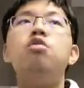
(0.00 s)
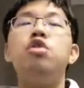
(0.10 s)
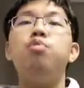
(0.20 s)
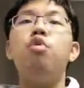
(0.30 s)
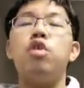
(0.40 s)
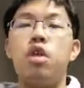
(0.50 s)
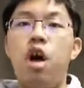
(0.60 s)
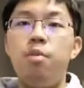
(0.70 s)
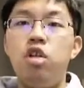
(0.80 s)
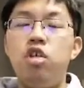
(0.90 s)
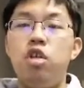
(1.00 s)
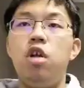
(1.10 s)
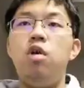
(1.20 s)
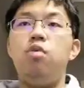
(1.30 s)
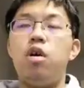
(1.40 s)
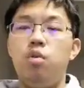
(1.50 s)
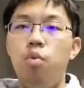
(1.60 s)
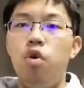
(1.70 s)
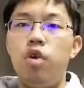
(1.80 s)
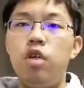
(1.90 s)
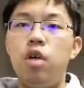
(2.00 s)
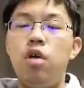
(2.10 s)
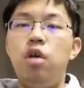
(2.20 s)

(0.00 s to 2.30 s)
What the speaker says: sports competition around the world.